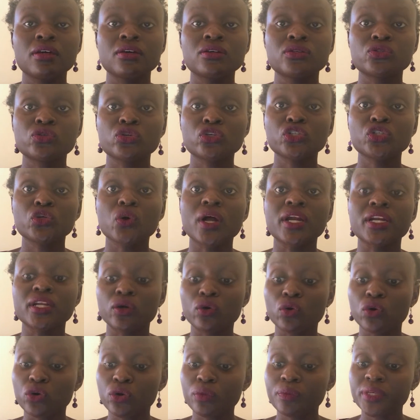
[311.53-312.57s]
social and
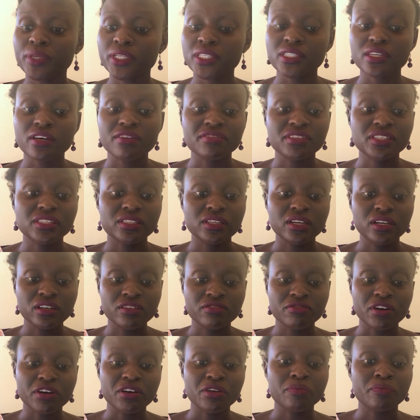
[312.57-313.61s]
economic service
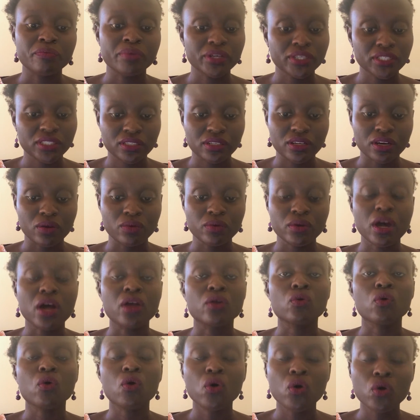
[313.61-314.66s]
delivery breaks down
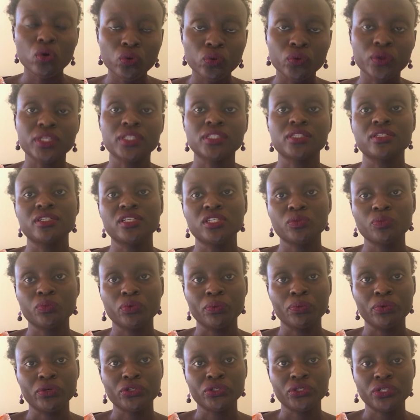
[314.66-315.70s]
and always
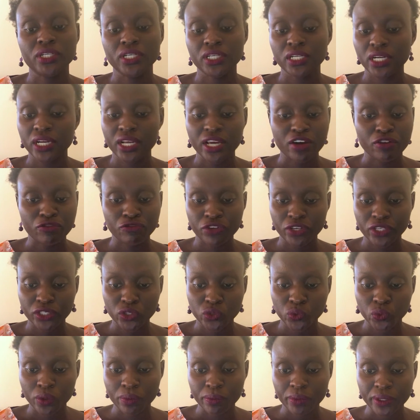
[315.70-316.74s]
disproportionately
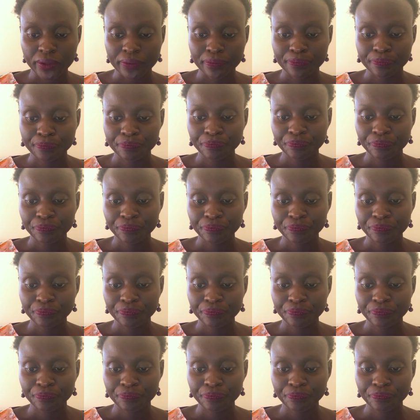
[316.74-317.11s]
affects women.